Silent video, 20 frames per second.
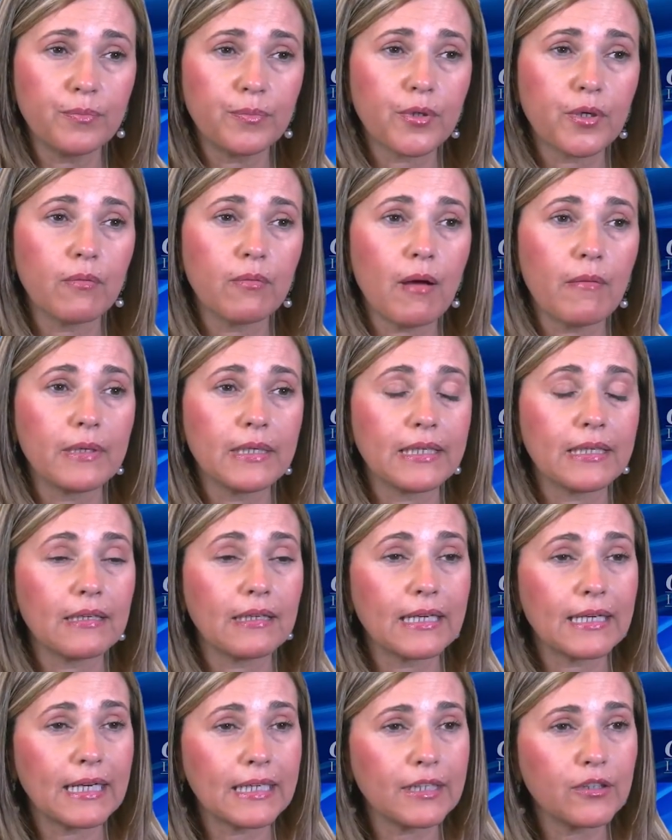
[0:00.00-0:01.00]
probably,
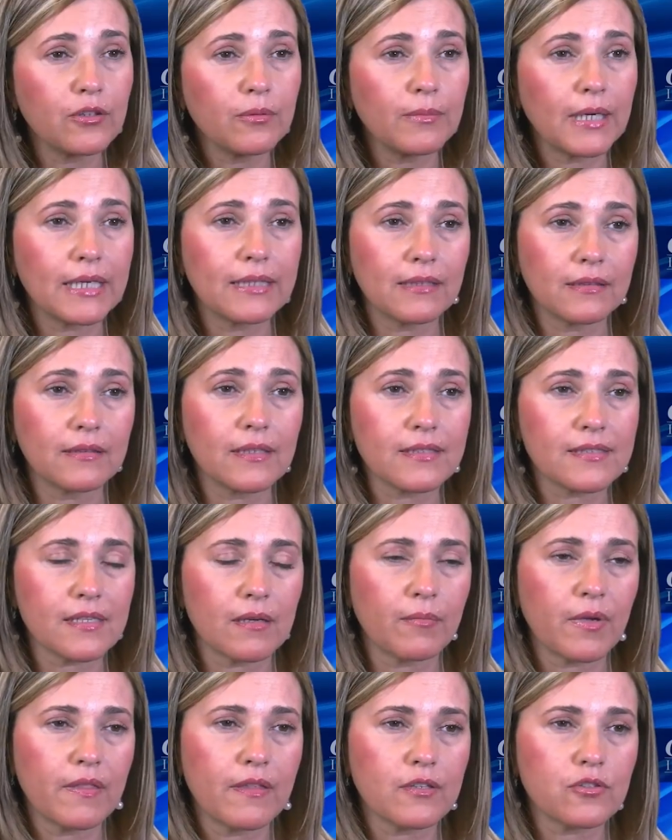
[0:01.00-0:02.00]
lenalidomide and
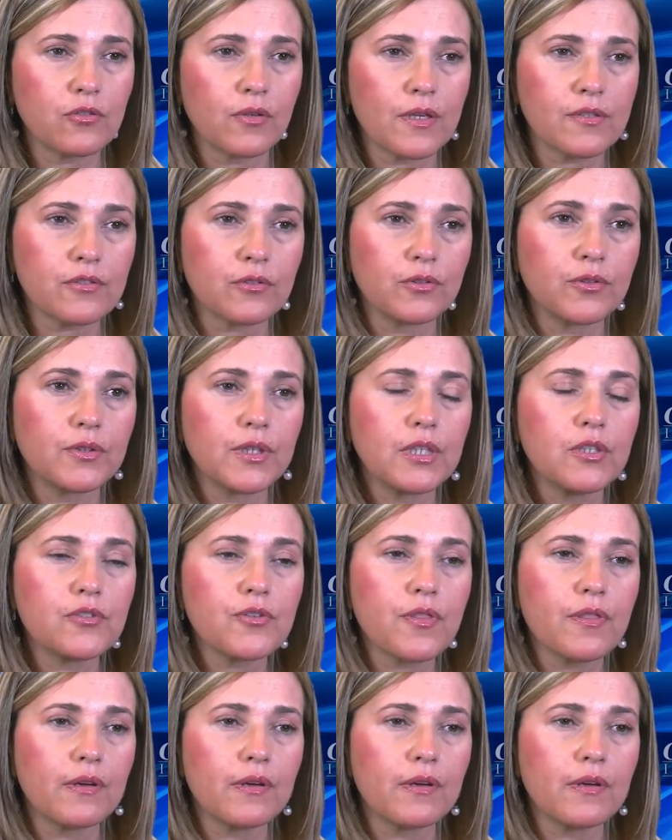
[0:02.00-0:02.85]
dexamethasone as continuous